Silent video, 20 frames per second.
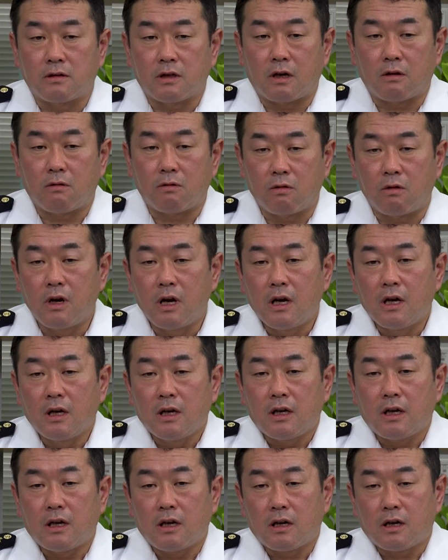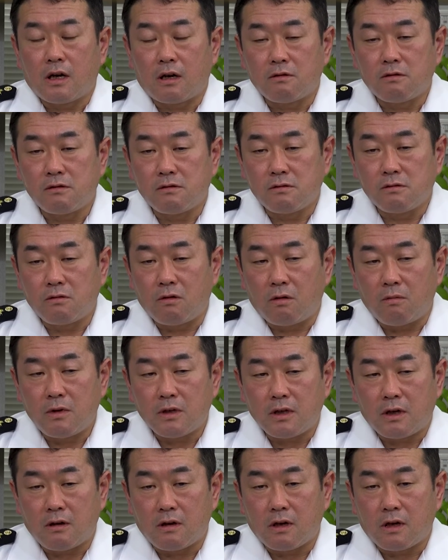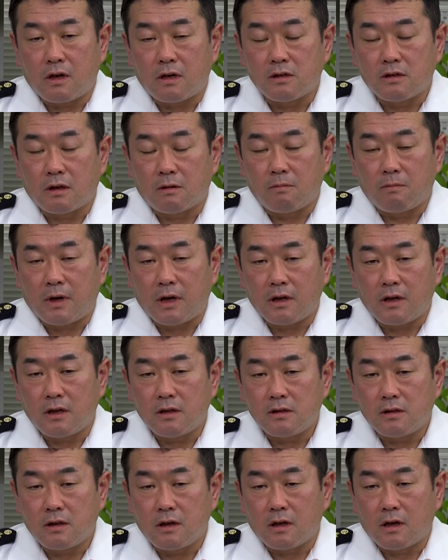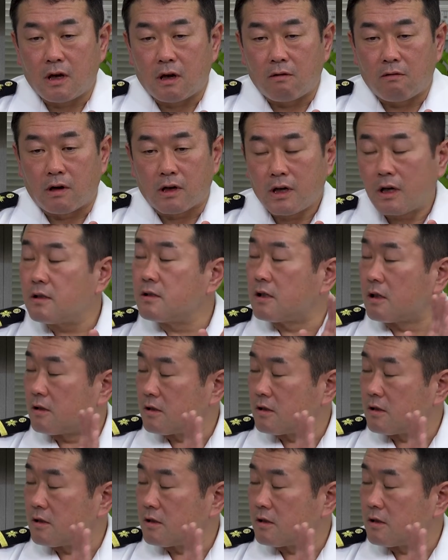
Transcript: That was what President Trump was saying, but